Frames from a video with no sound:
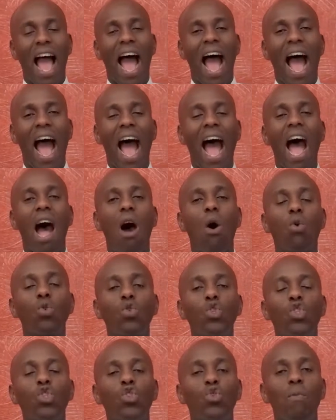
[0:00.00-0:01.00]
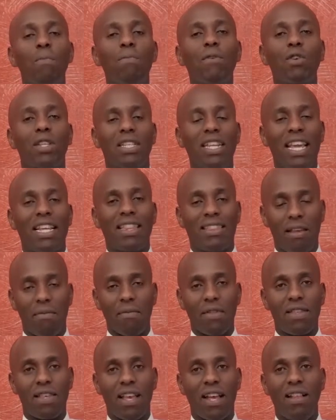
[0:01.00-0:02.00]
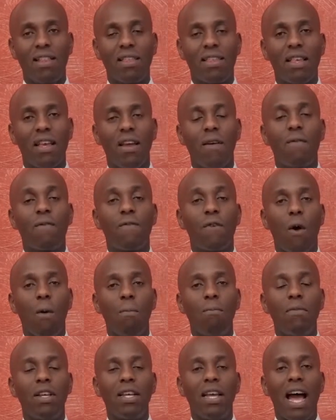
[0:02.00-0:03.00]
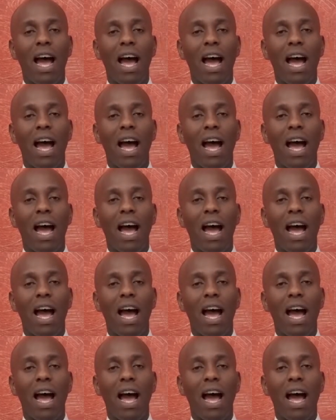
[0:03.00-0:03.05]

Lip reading: how to protect themselves from